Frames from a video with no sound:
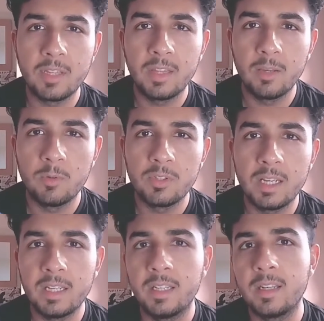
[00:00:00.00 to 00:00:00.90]
I think it was
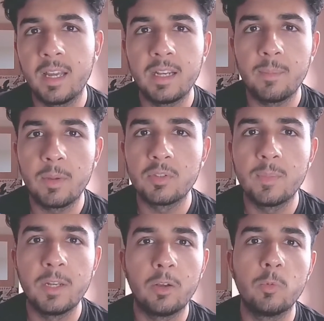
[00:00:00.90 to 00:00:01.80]
90 to 99 pounds
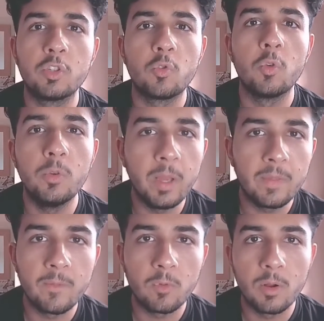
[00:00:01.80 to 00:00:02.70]
depending on which store you get
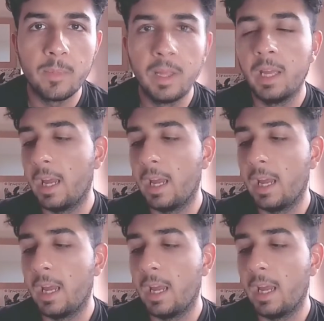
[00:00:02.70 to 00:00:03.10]
them from.